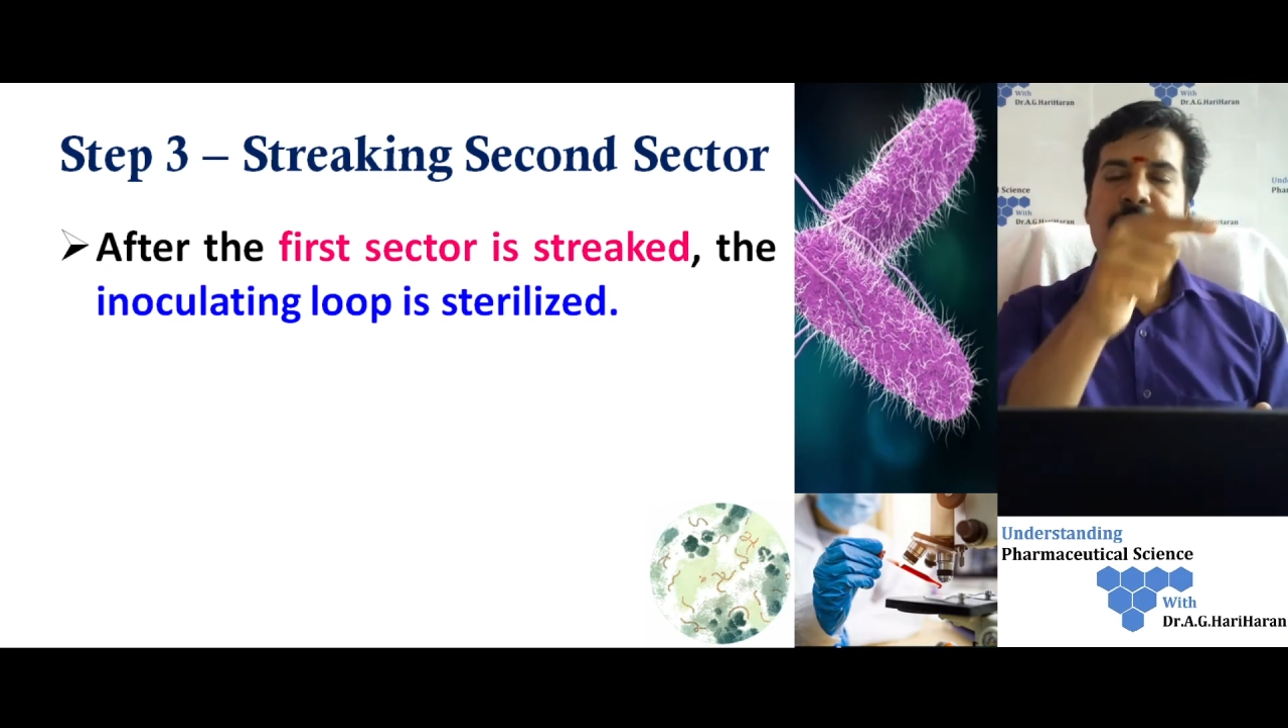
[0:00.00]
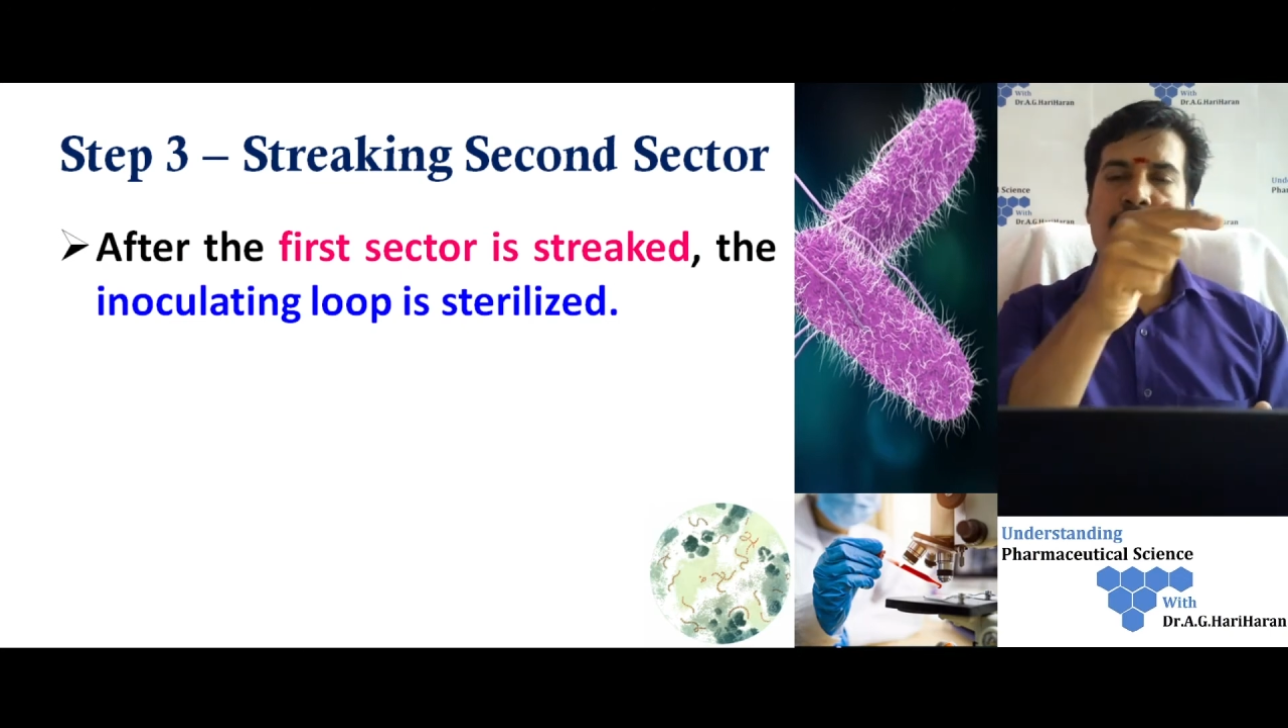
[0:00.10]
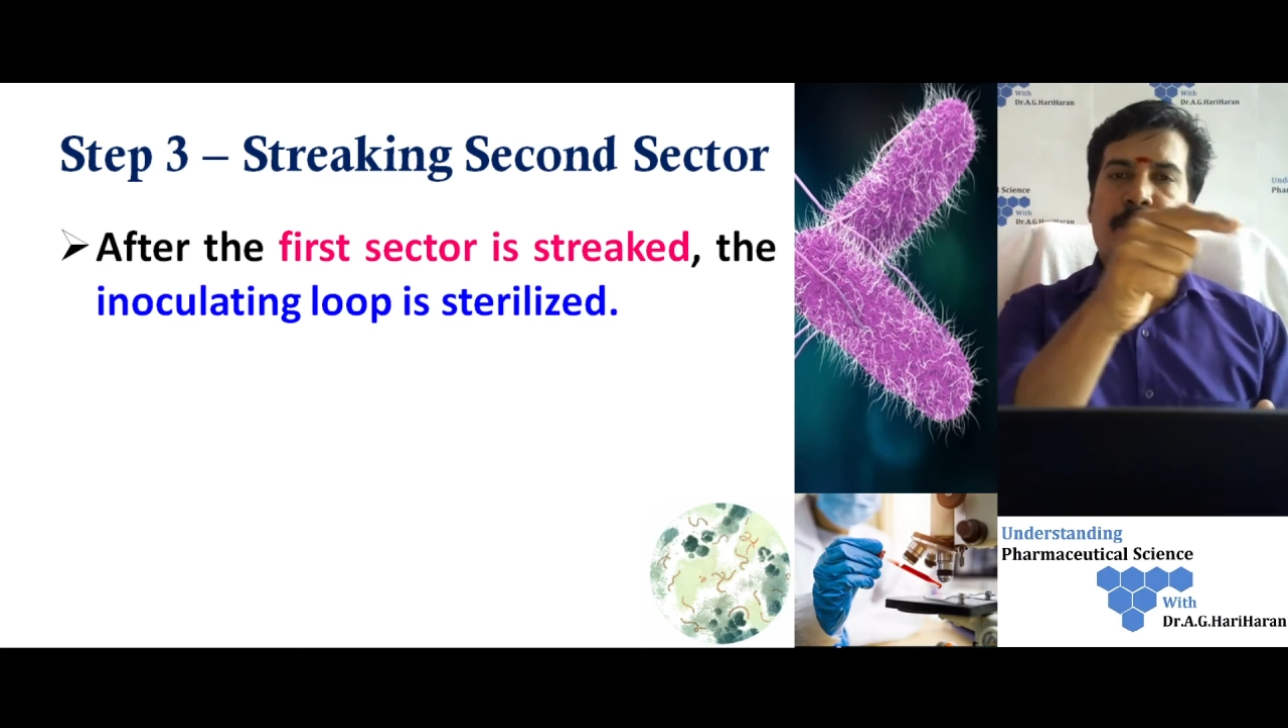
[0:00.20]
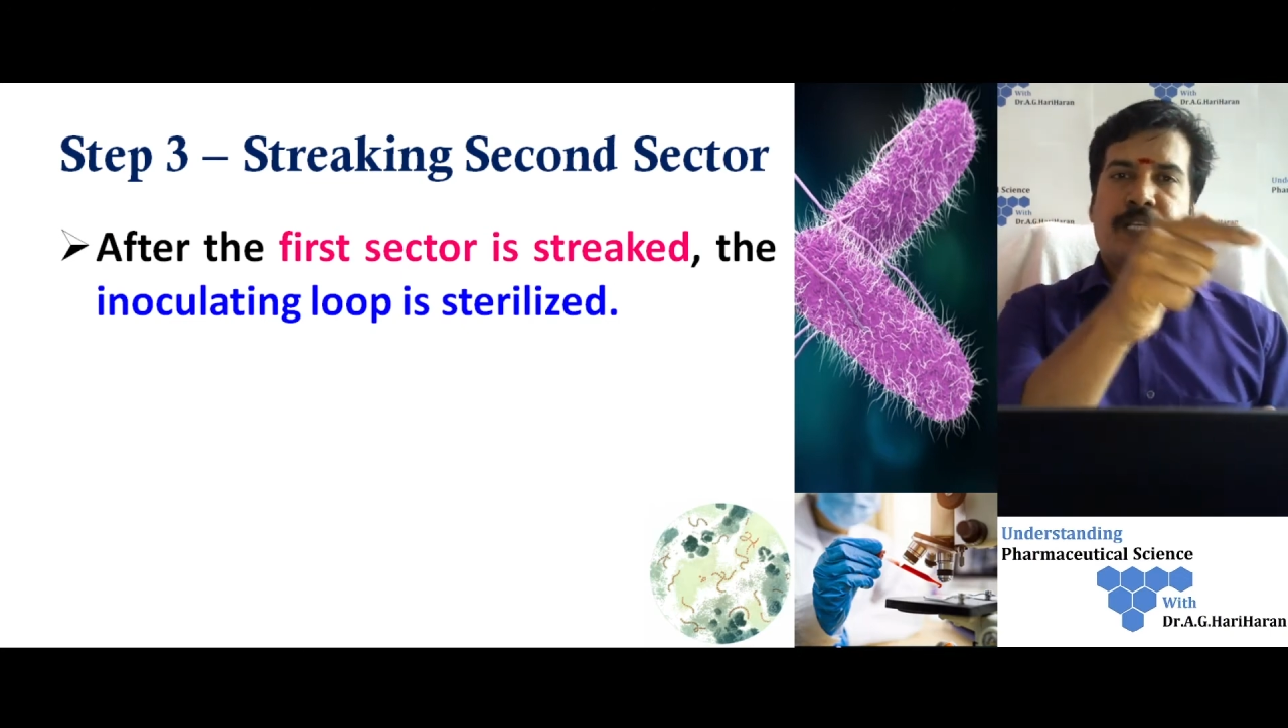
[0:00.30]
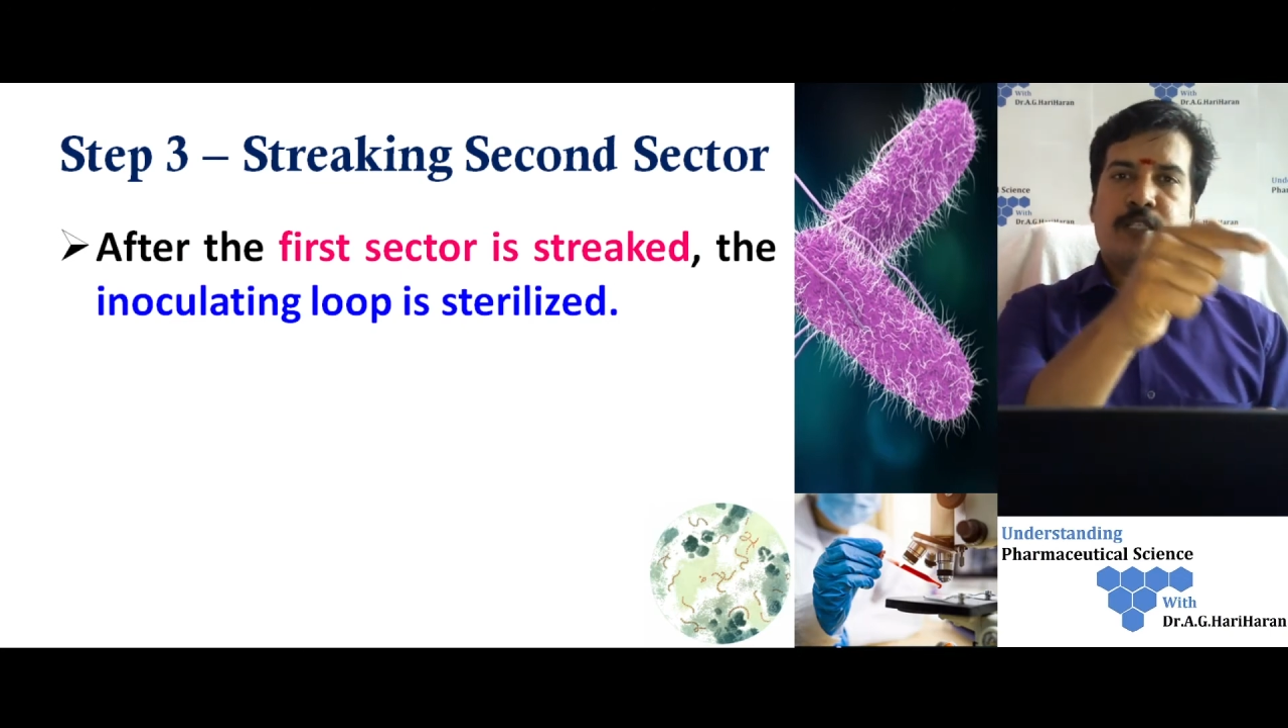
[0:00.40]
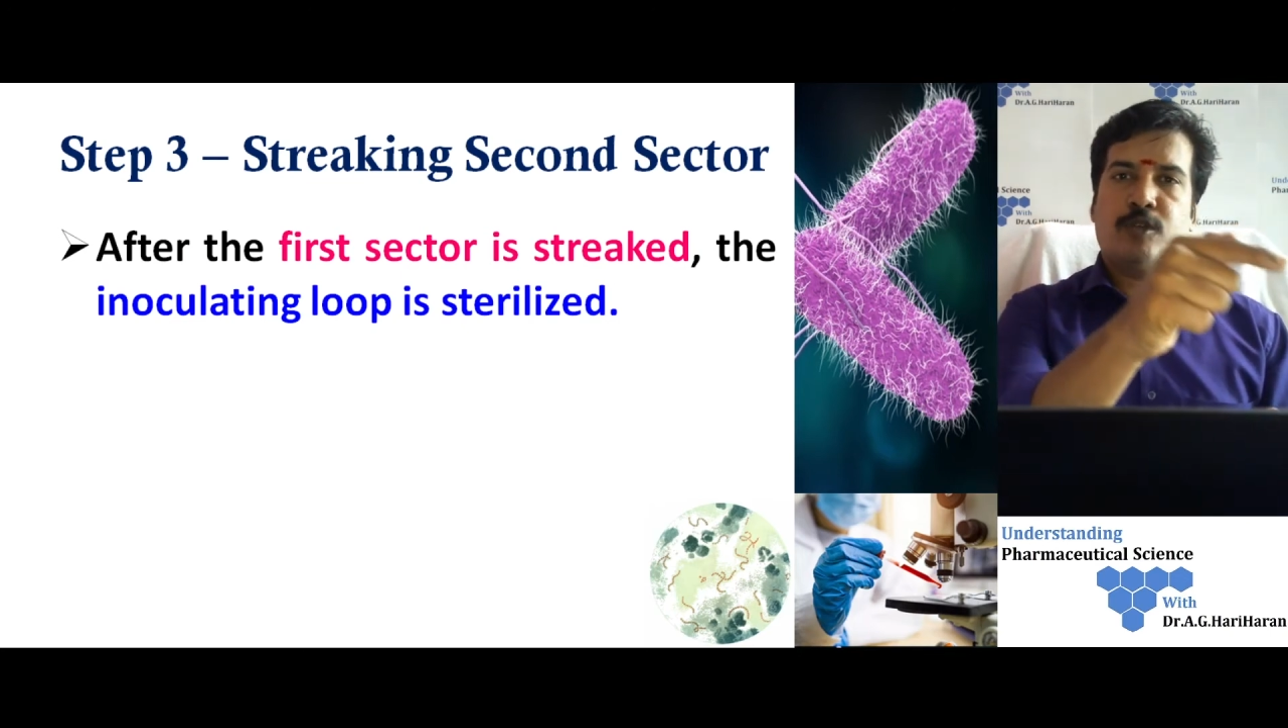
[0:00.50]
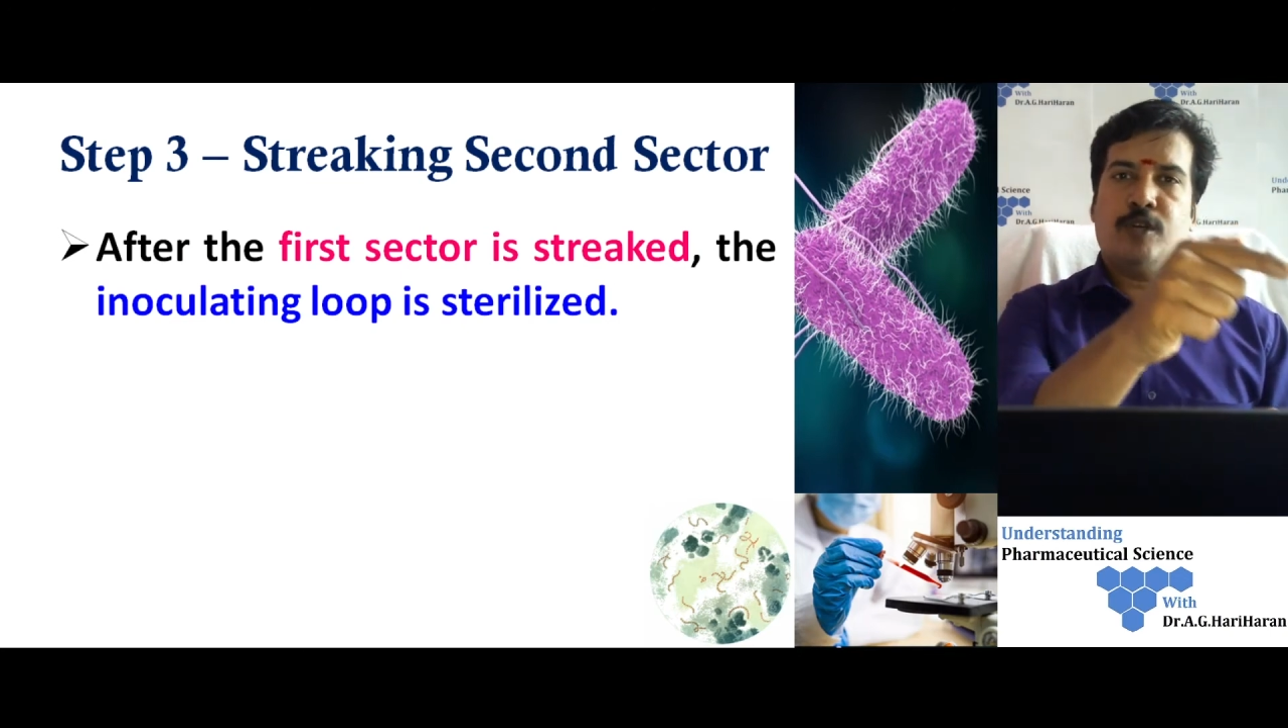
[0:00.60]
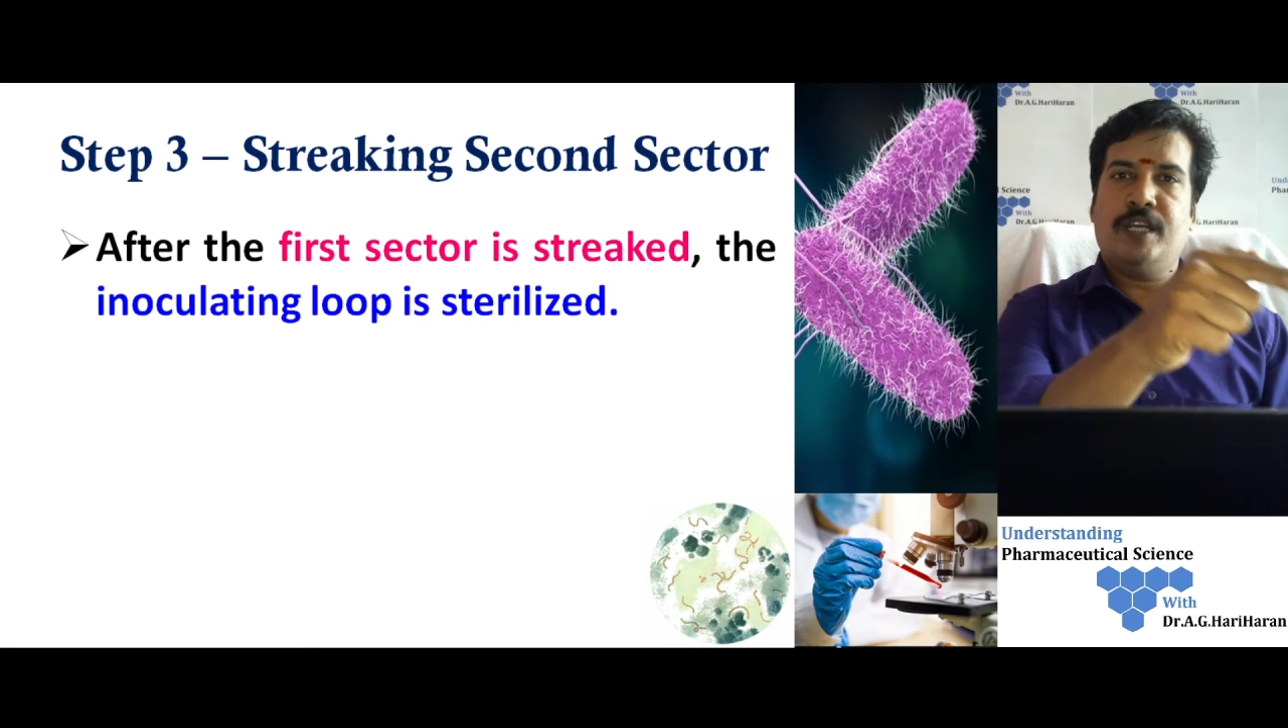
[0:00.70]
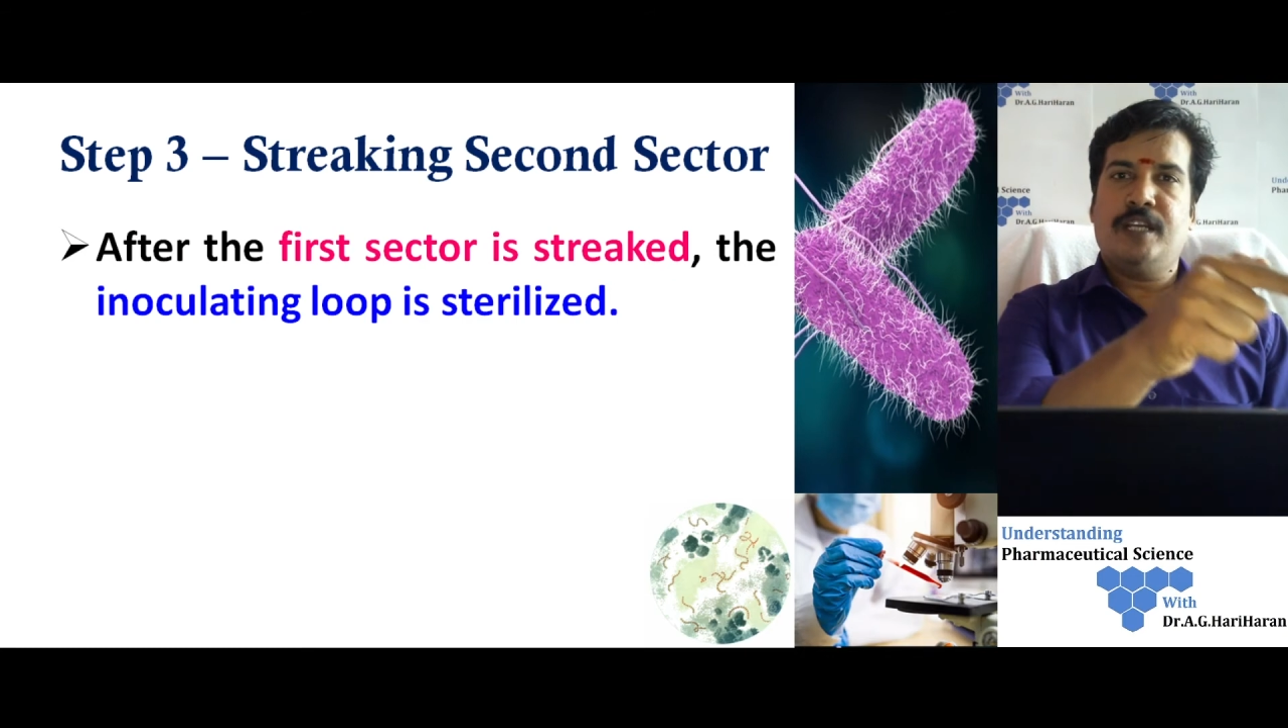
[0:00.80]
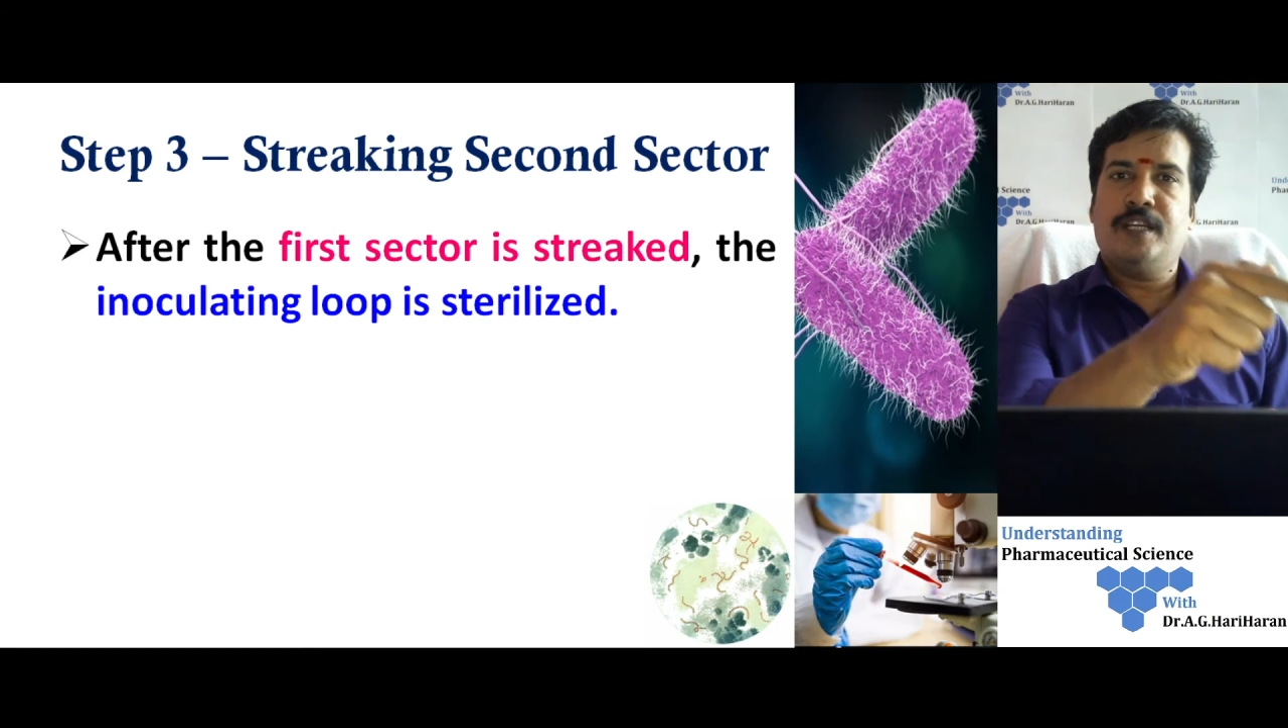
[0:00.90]
by
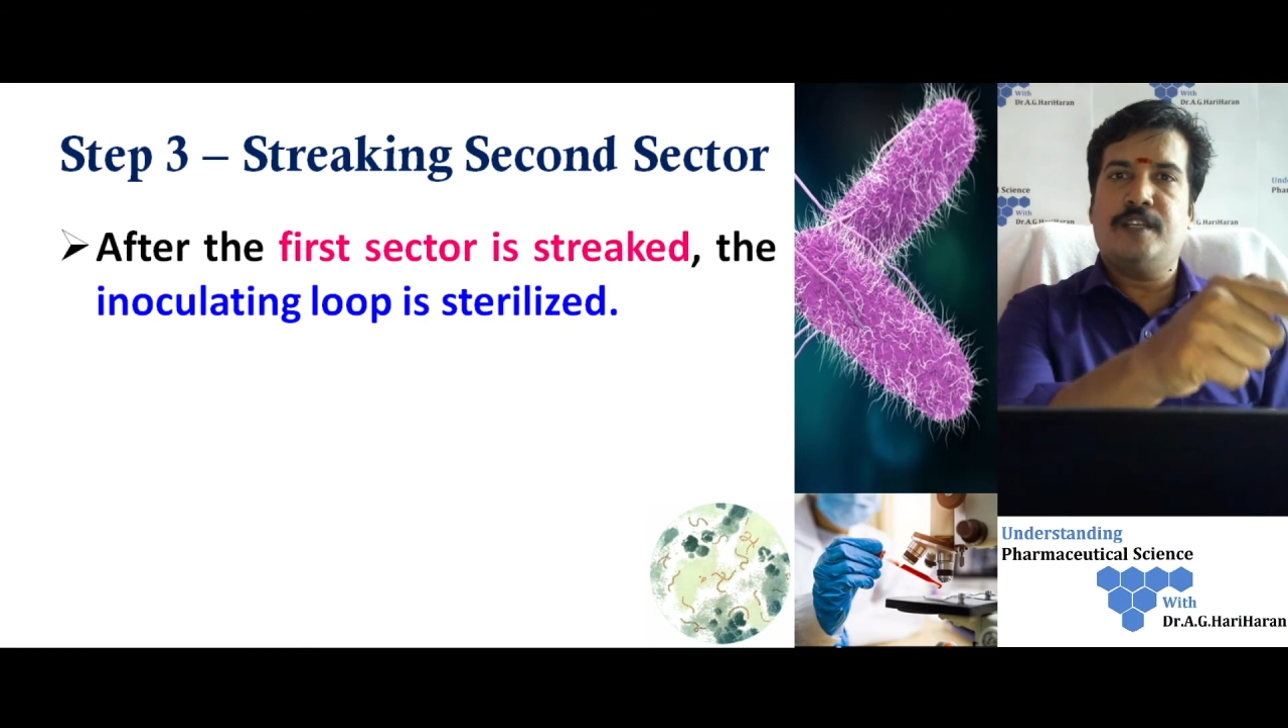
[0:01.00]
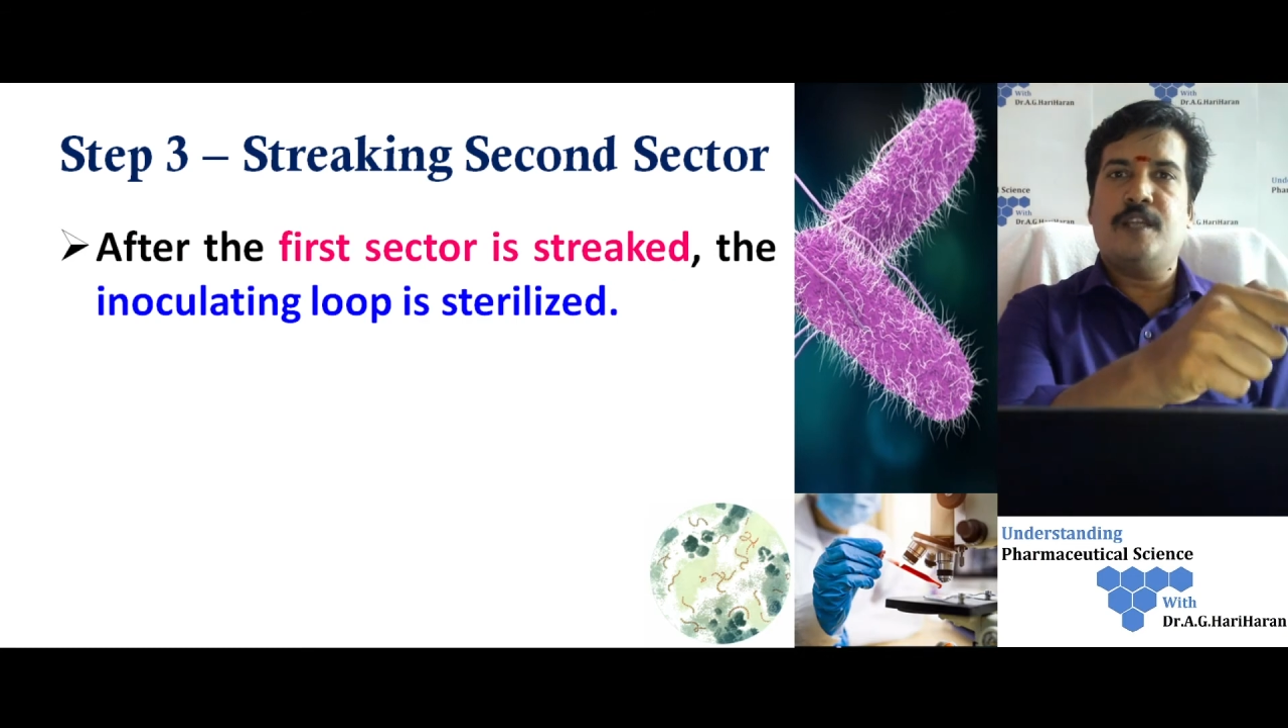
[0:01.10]
showing into